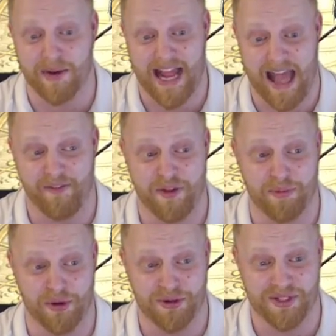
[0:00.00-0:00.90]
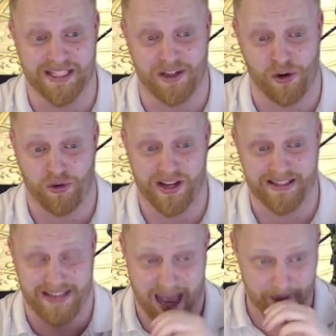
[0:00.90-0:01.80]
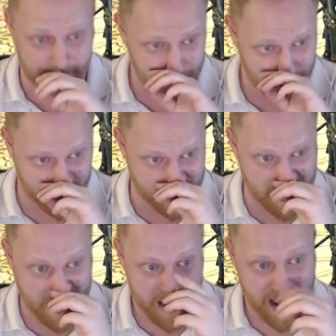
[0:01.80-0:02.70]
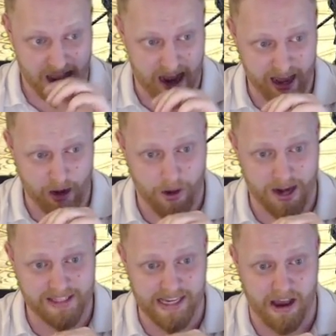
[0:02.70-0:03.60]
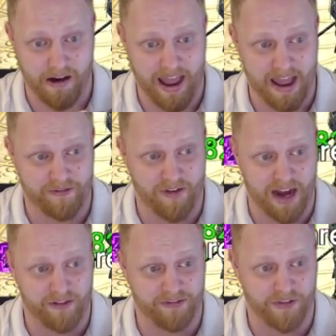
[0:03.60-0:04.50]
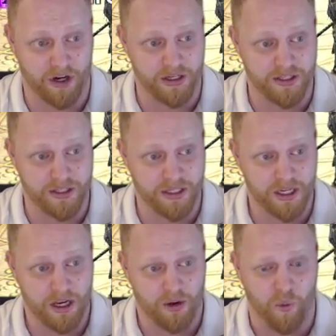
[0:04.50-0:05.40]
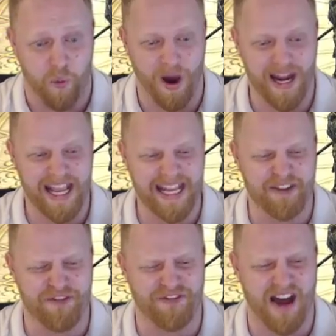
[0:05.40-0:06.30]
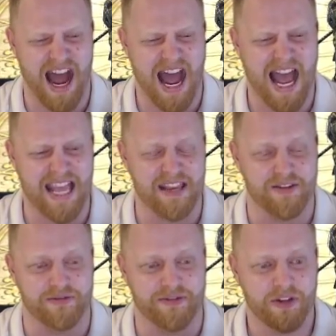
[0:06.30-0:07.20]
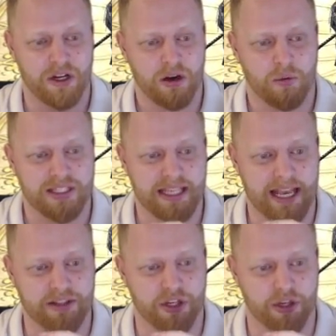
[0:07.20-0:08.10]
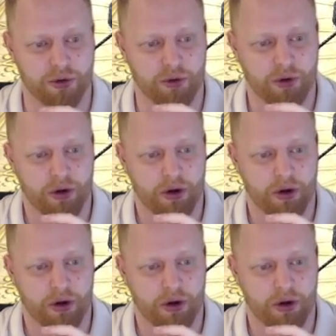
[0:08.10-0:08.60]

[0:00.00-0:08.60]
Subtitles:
but I have the boost in crit damage here. And I want to take out Hefrak first. 185. What's the A2?